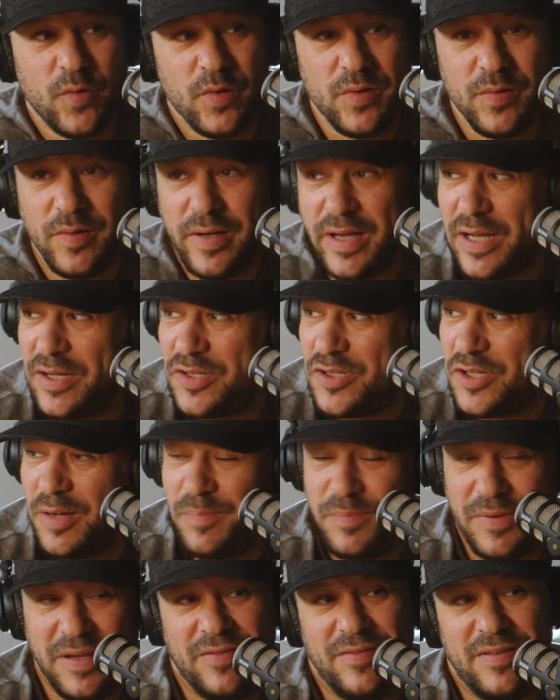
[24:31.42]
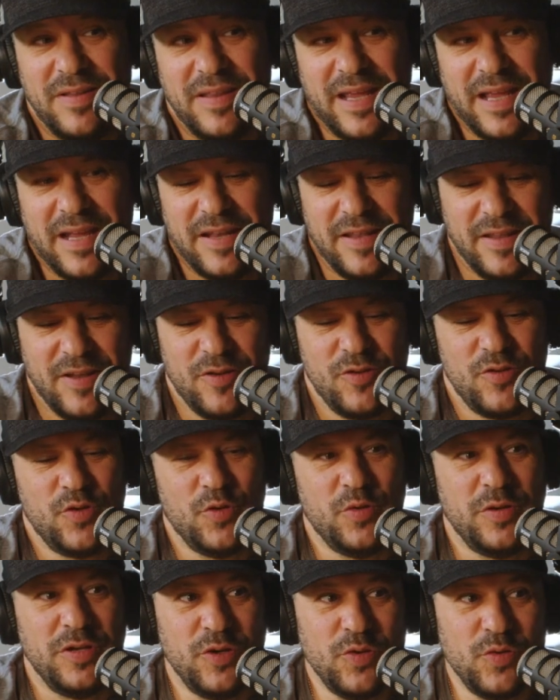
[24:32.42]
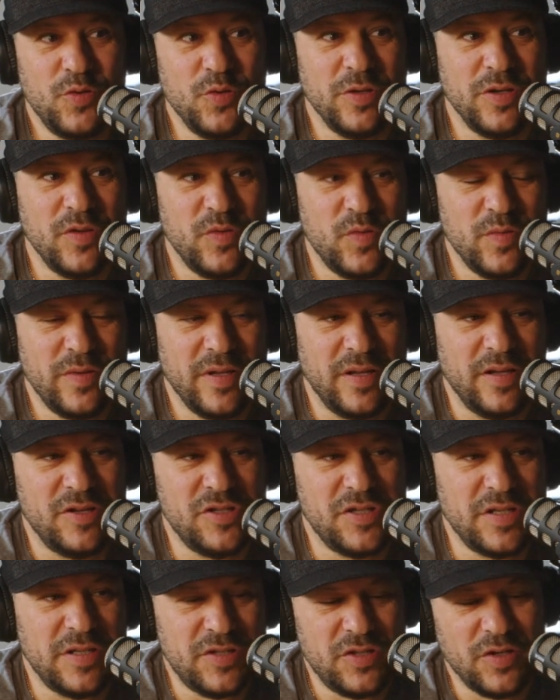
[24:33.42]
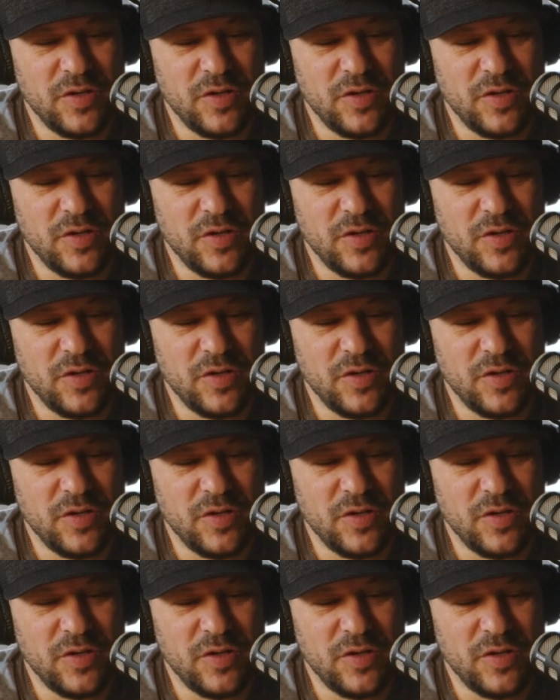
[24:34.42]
you catch up, even then, you're doing you're doing your due diligence.